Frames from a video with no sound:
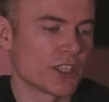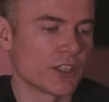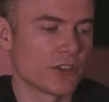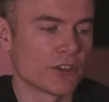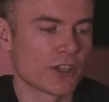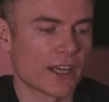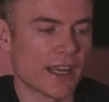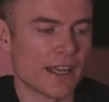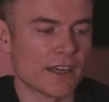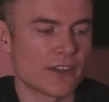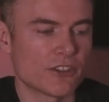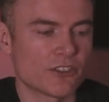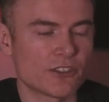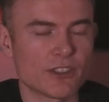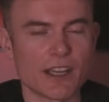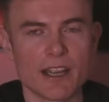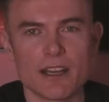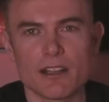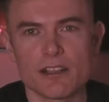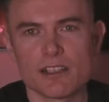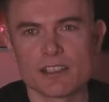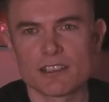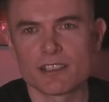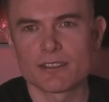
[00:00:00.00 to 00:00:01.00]
It looked kind of
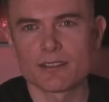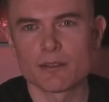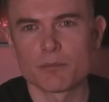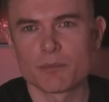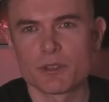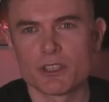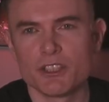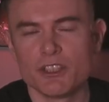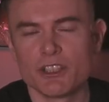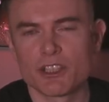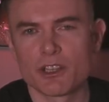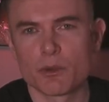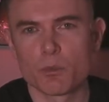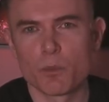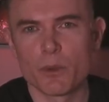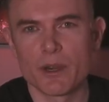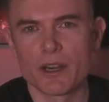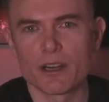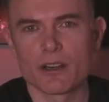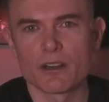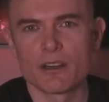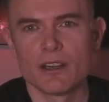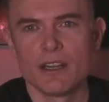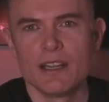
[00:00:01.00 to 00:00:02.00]
stylish. It's something you could
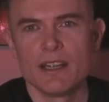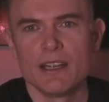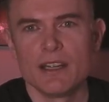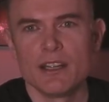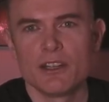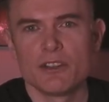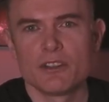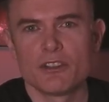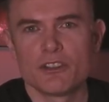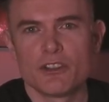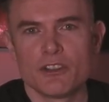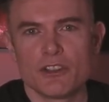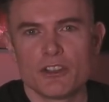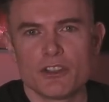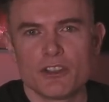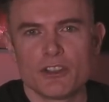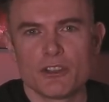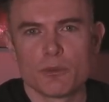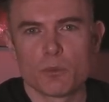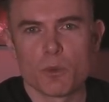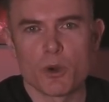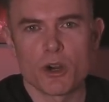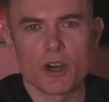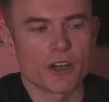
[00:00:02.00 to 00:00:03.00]
wear
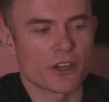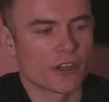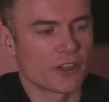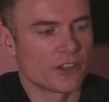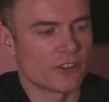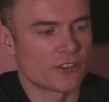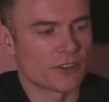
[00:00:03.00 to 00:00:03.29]
to work.